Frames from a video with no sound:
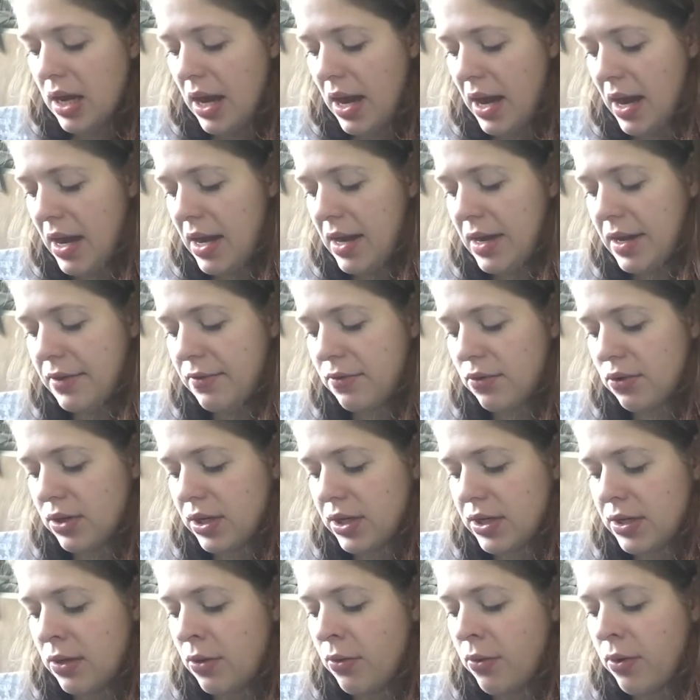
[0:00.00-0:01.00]
I
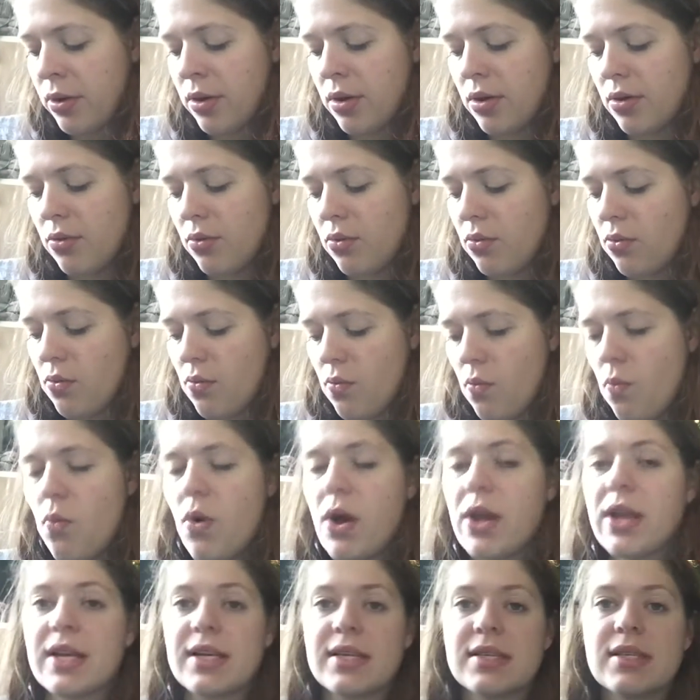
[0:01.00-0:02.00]
really don't know
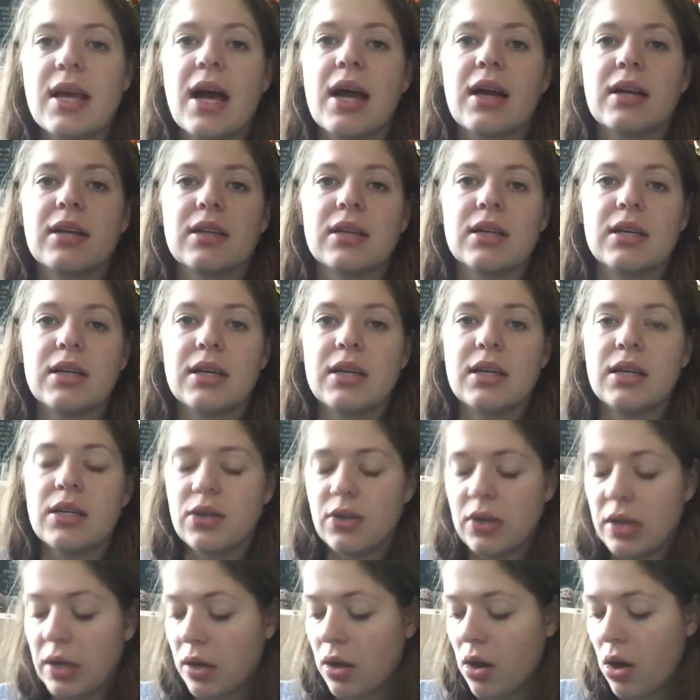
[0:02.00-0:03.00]
what exactly
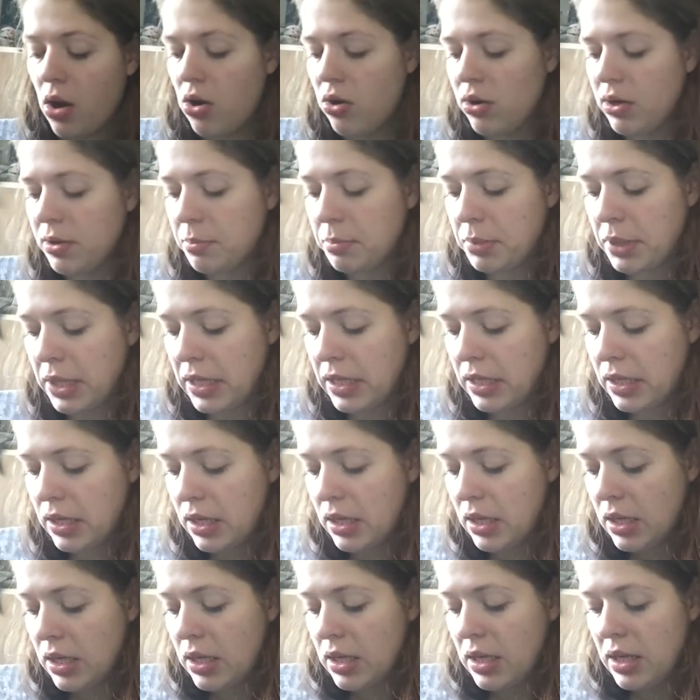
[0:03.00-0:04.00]
you could call it, but
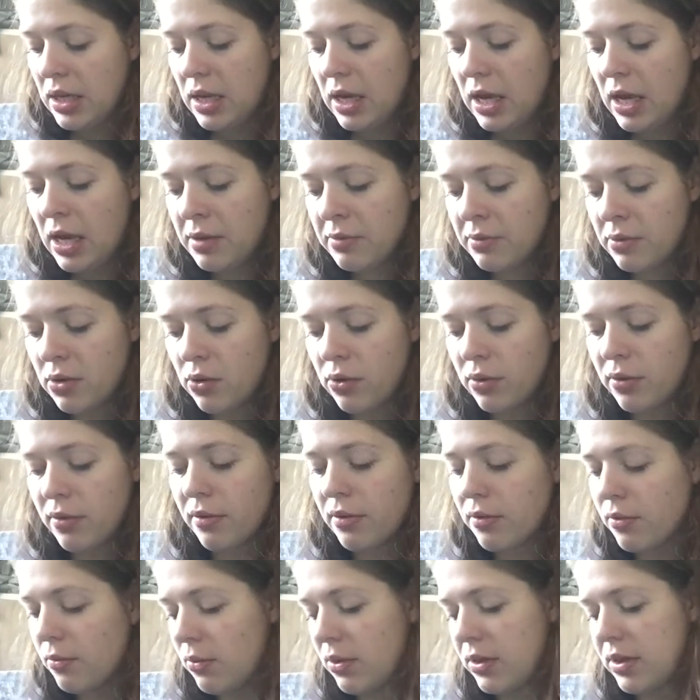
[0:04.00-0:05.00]
I'm
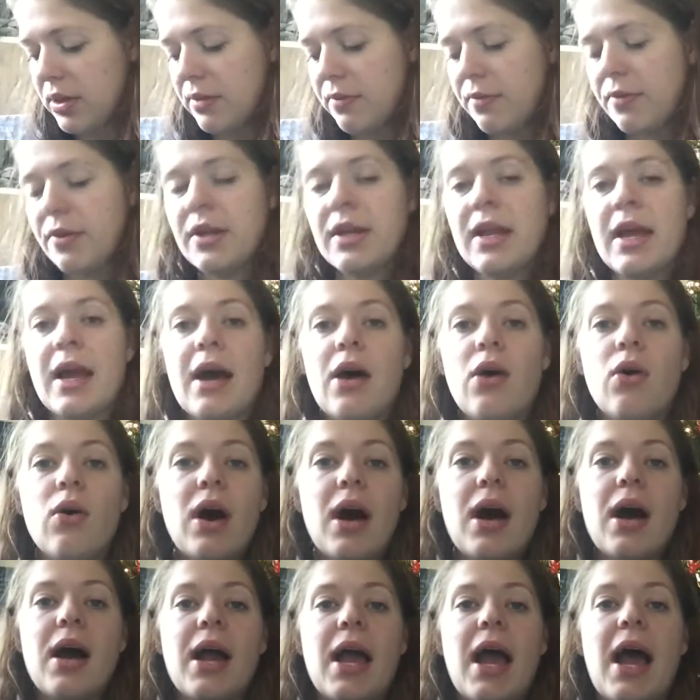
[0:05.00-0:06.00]
going with it for now.
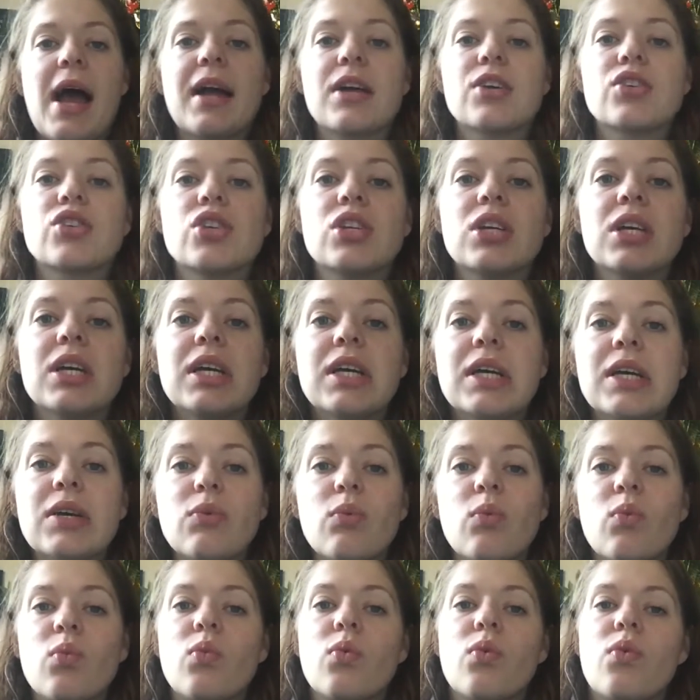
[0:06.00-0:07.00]
I
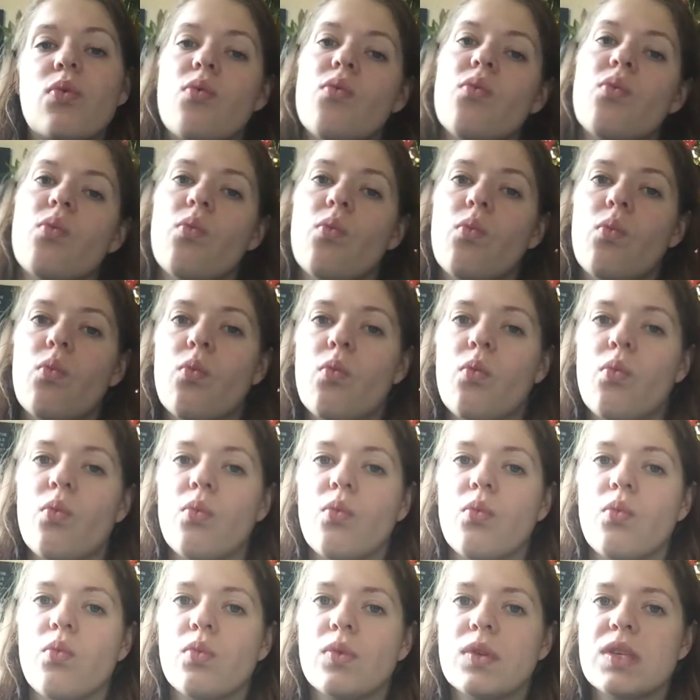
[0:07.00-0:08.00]
actually
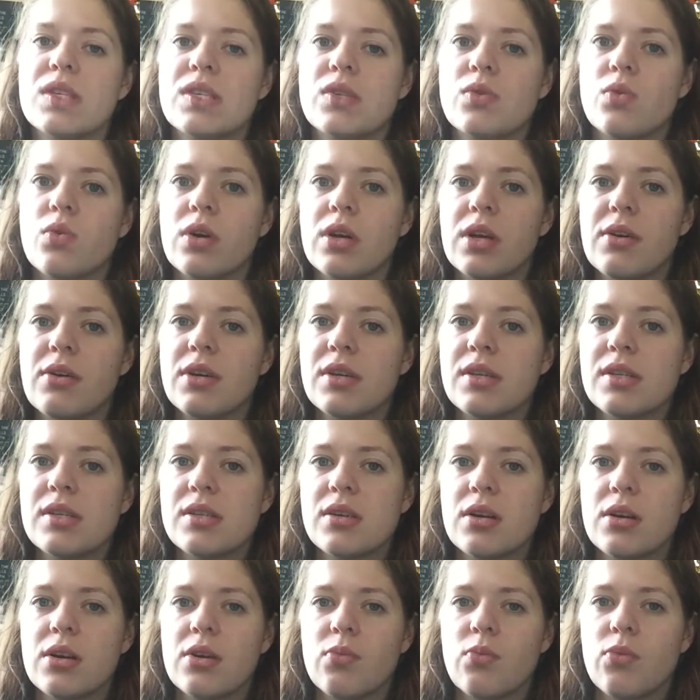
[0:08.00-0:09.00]
sort of
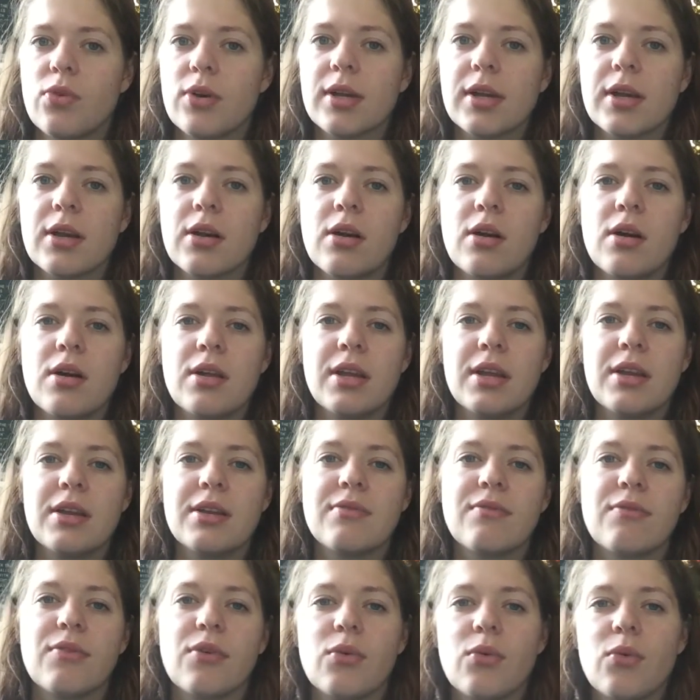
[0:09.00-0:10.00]
started working on
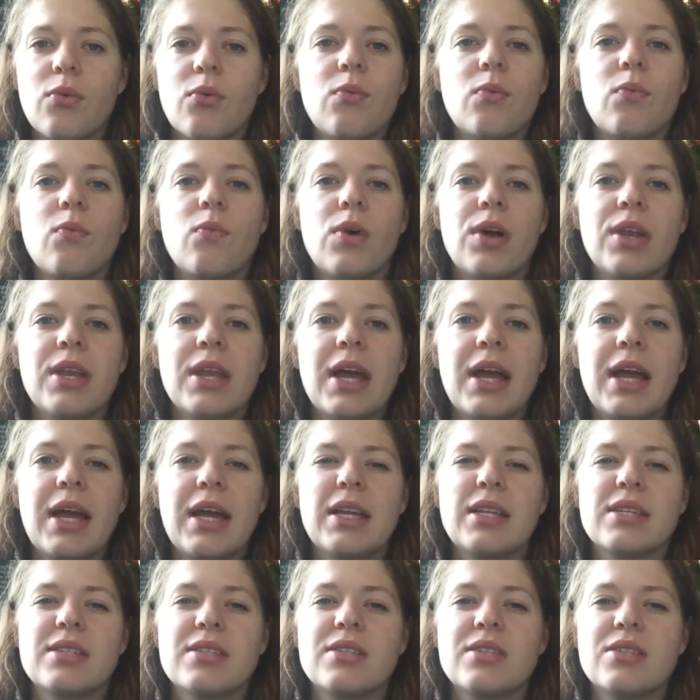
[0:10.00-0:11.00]
it for one
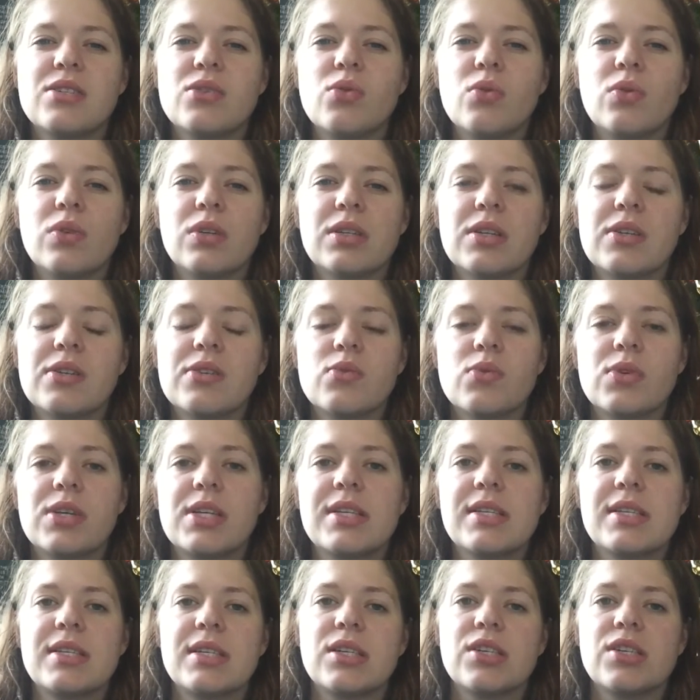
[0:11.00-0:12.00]
night, doing the
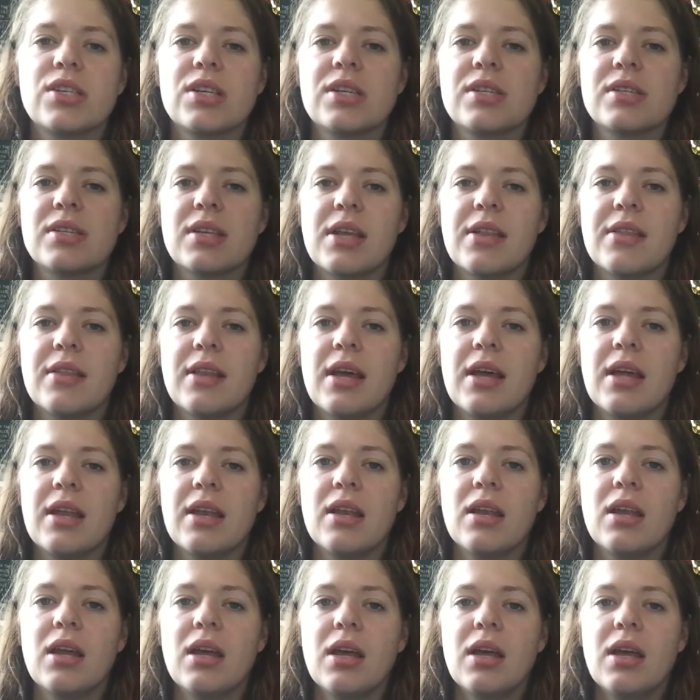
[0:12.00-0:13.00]
20 stitches, and
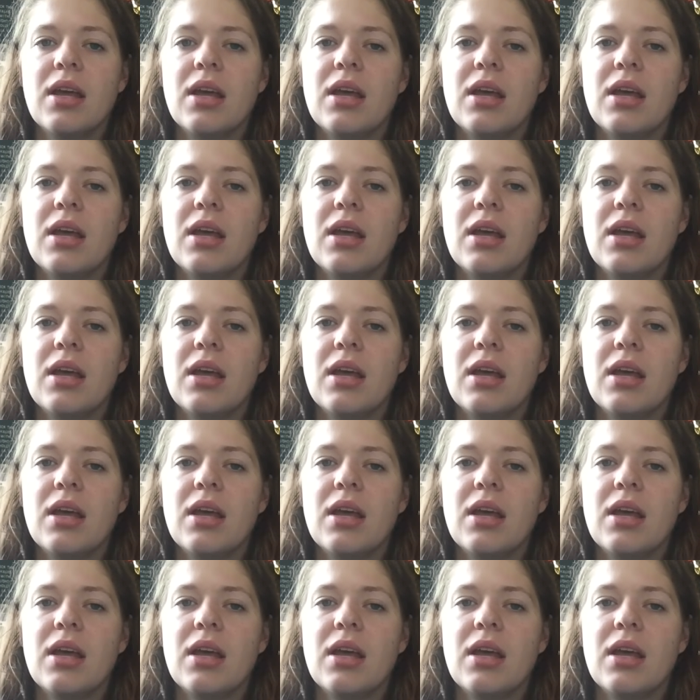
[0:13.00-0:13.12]
then